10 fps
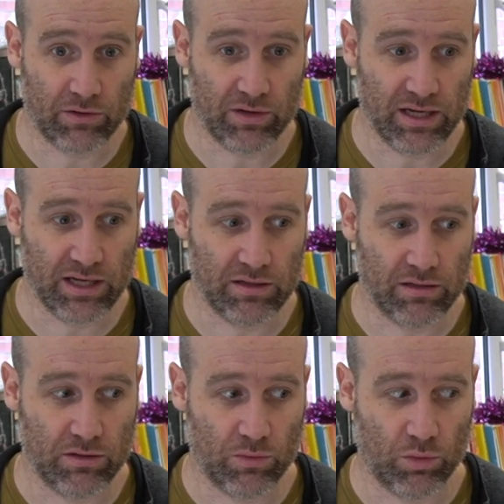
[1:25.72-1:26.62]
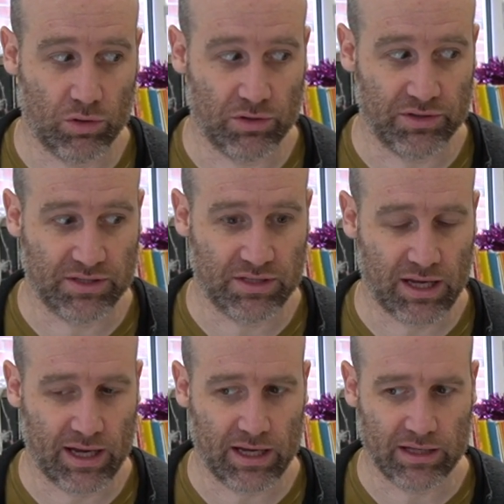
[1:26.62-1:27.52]
are in the words.
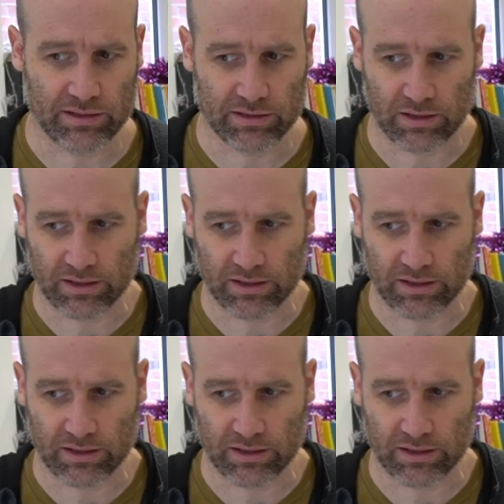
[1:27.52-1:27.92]
And